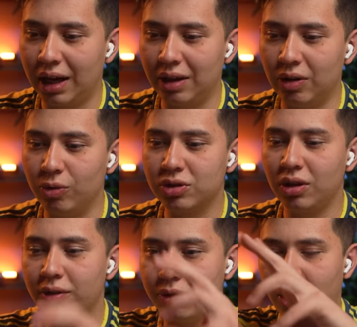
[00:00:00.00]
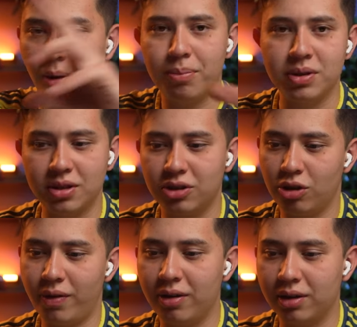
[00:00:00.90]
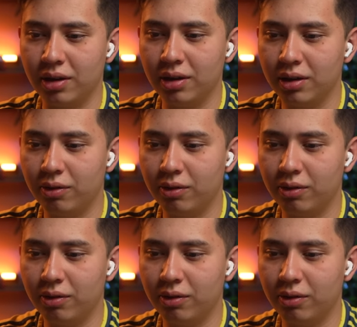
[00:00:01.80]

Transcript: I also love the composition of everything.